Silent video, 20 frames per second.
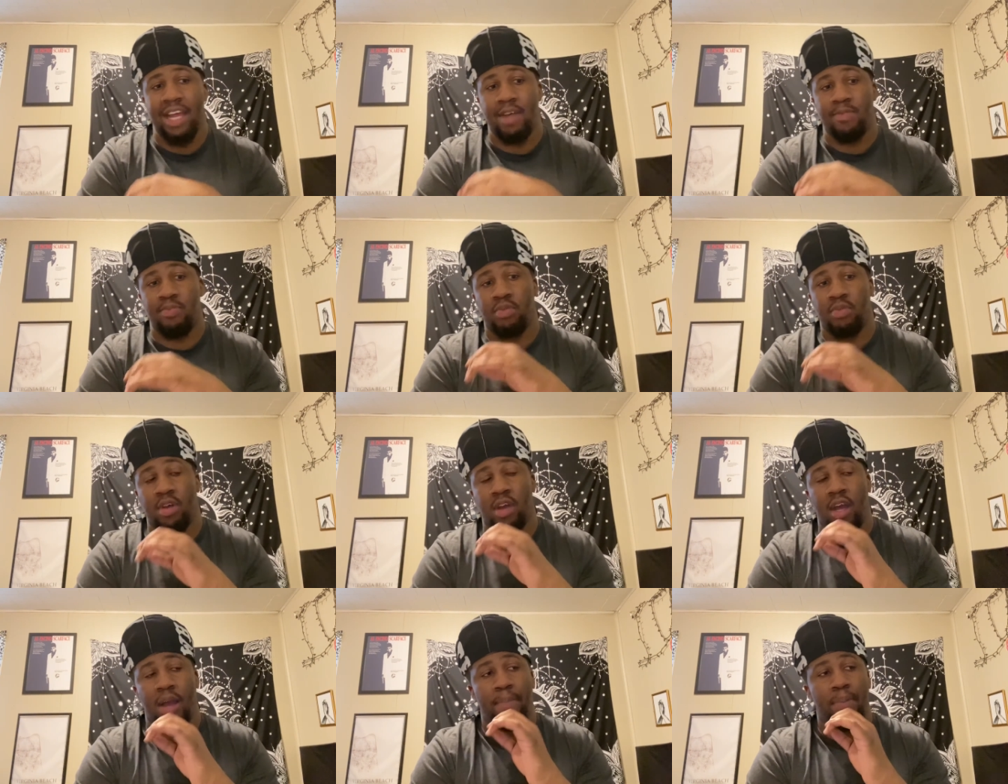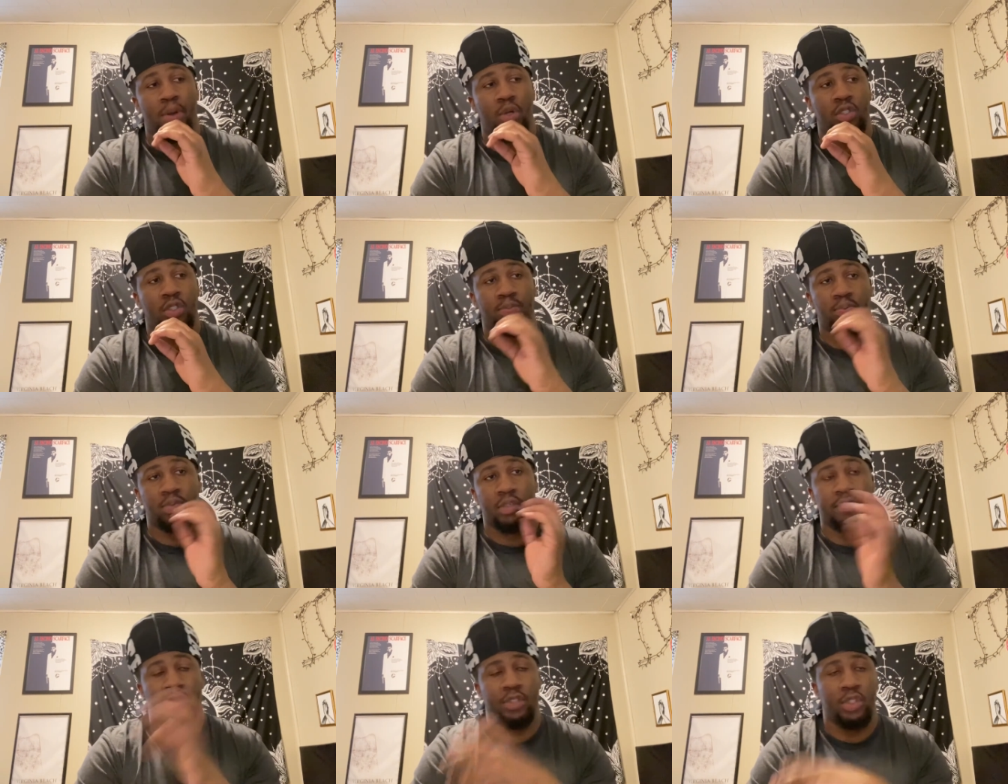I, pr I post
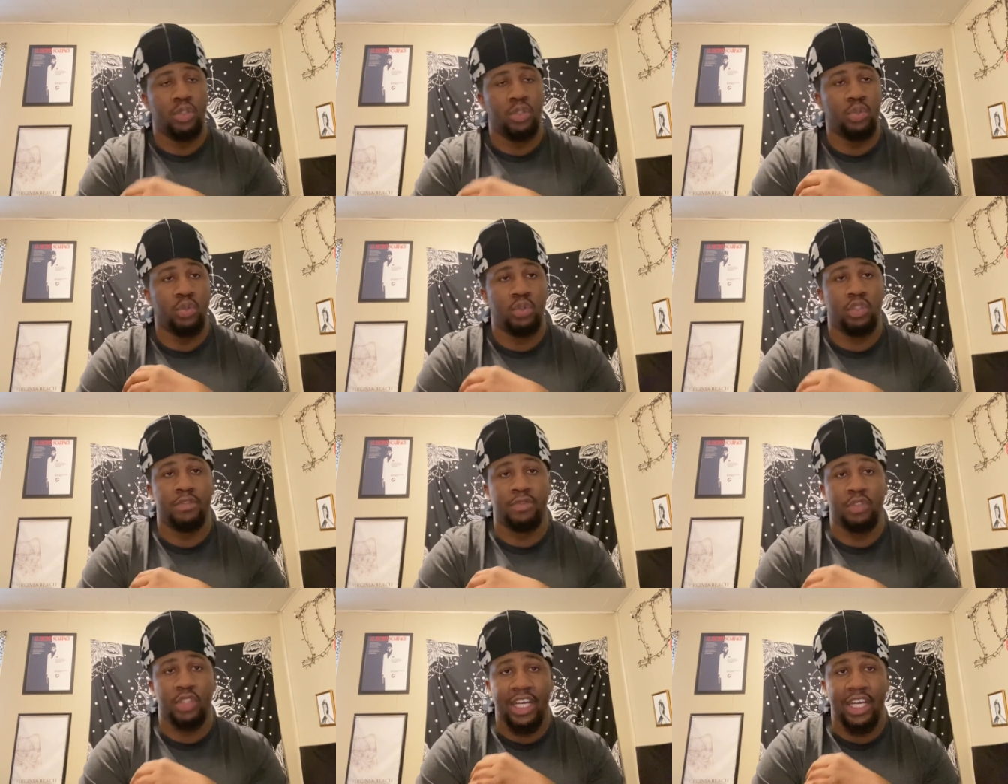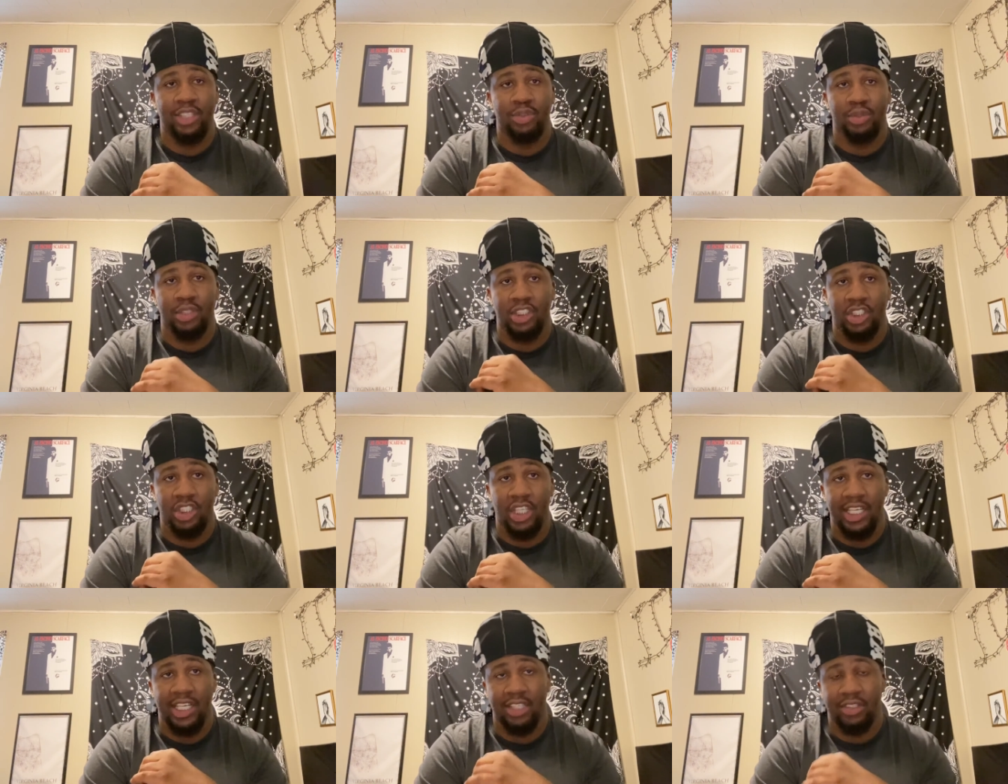previews if you guys want to
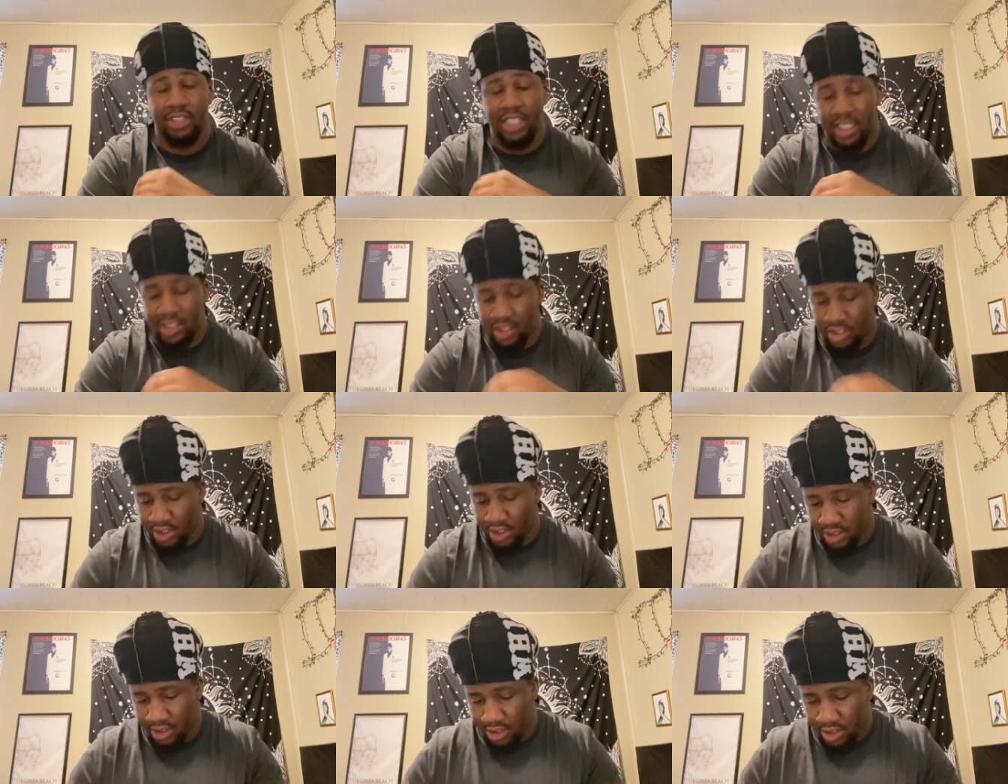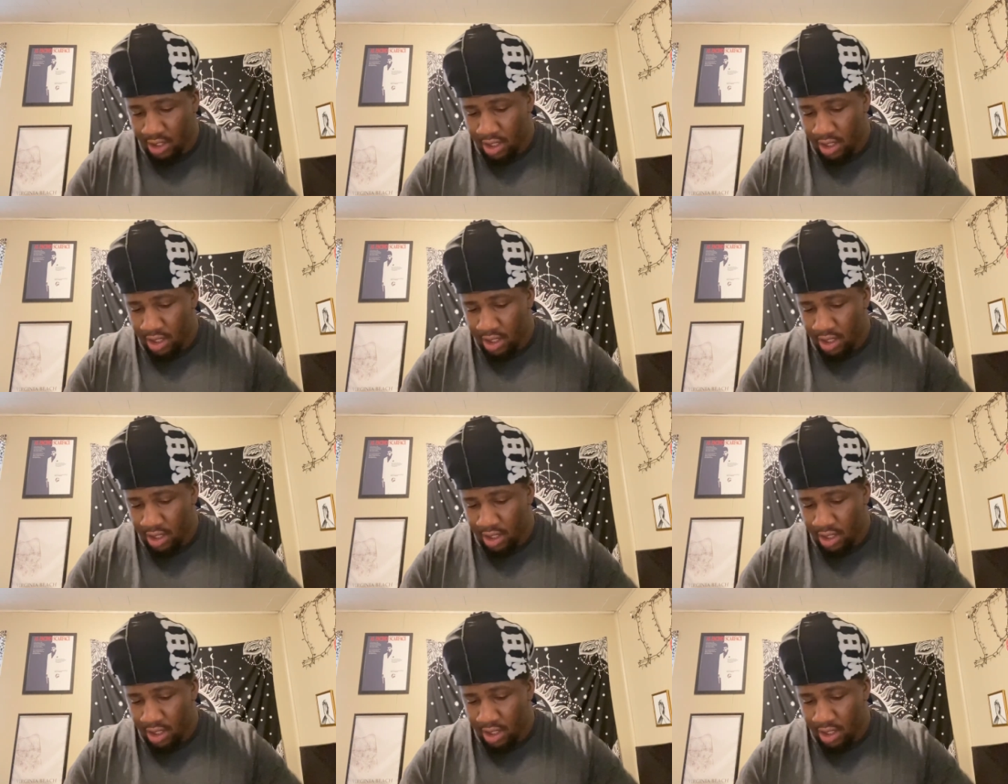check out that shit.